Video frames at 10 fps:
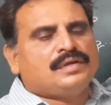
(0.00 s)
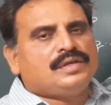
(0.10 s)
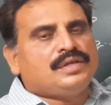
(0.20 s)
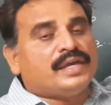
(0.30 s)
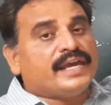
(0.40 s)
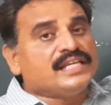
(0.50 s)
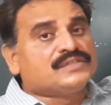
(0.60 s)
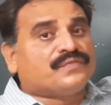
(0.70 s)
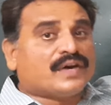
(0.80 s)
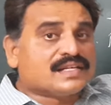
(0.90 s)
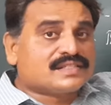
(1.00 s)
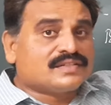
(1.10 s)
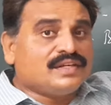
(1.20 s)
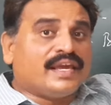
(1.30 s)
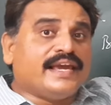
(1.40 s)
A is
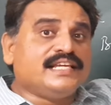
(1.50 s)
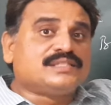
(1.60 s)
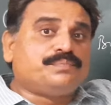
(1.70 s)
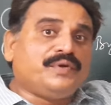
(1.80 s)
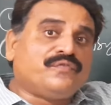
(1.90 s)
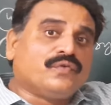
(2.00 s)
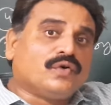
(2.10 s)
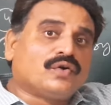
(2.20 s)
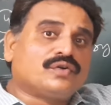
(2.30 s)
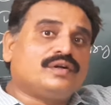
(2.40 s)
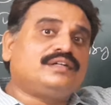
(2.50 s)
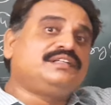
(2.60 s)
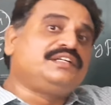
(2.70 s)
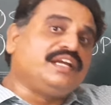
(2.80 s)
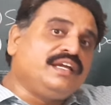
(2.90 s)
first. A is before
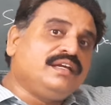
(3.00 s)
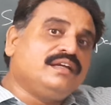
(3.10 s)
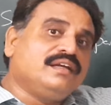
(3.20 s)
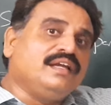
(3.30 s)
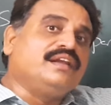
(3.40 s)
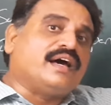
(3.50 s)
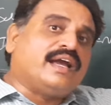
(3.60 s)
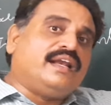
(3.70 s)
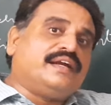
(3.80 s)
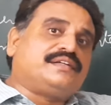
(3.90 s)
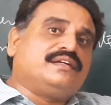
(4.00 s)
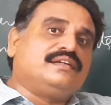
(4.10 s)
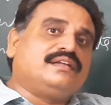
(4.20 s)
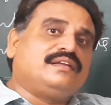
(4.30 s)
t in islet.